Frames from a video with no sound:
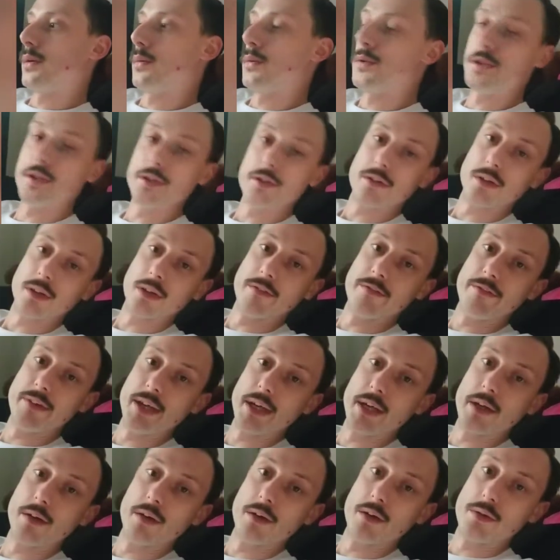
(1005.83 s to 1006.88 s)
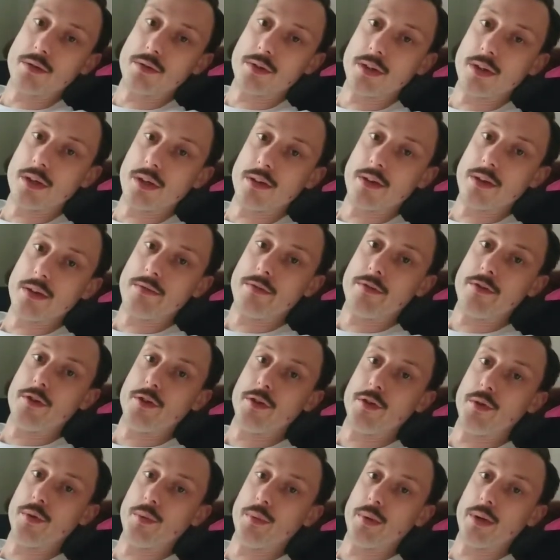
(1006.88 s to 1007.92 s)
Which is like a vegan alternative
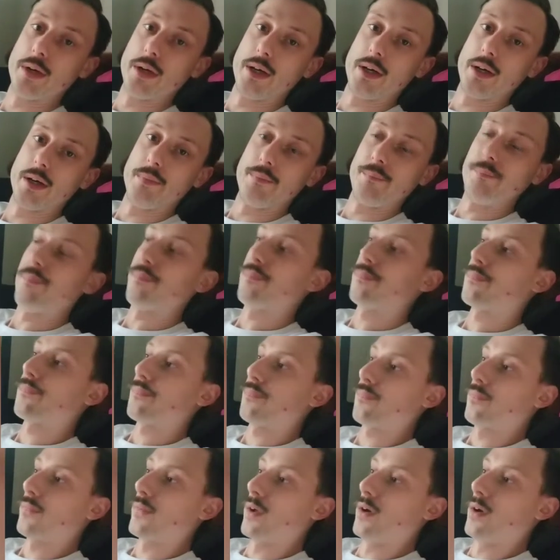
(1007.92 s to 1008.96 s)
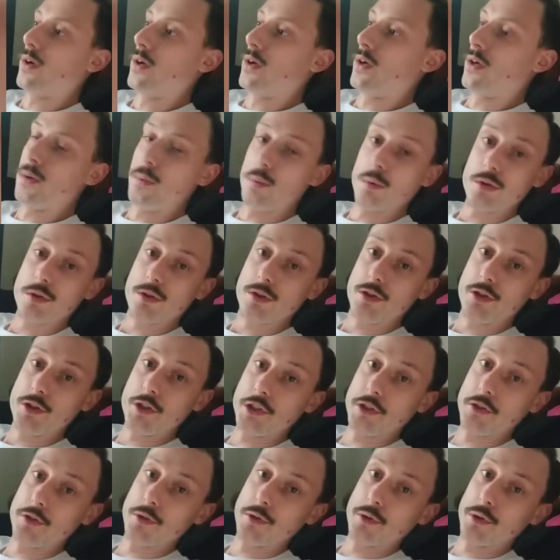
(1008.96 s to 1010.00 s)
to
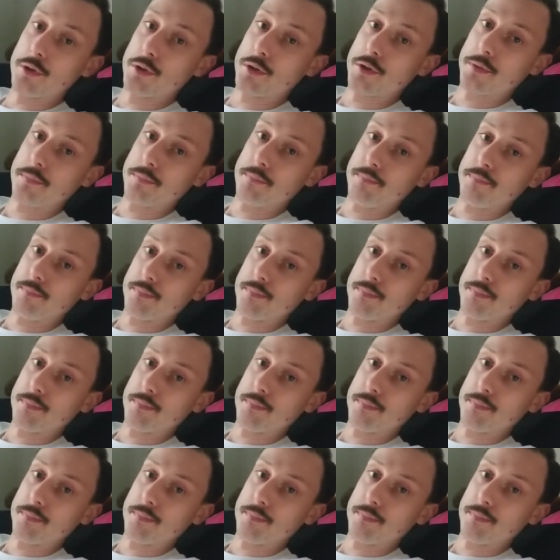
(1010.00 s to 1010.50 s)
Worcestershire sauce.